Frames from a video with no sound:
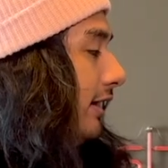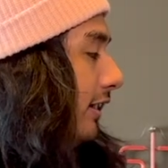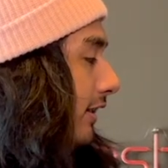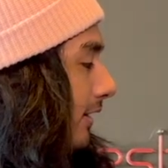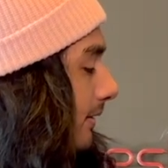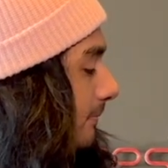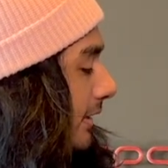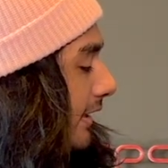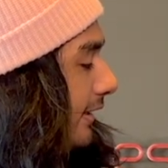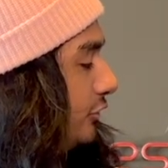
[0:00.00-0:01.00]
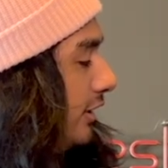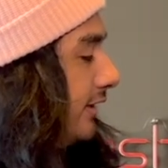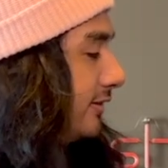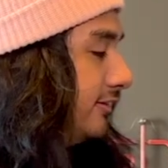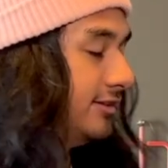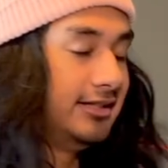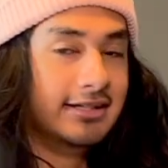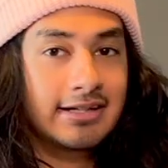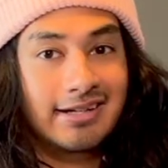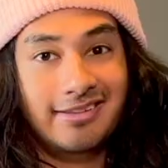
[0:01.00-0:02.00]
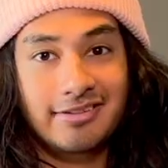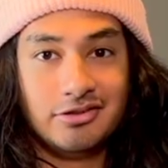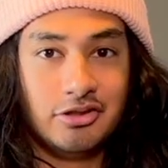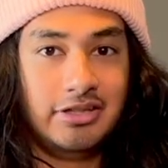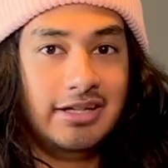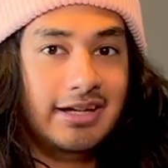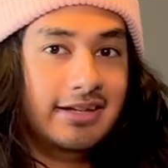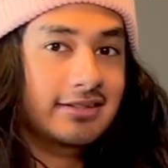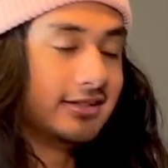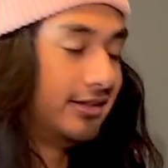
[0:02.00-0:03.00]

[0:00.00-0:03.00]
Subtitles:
And as you guys can see, this hoodie is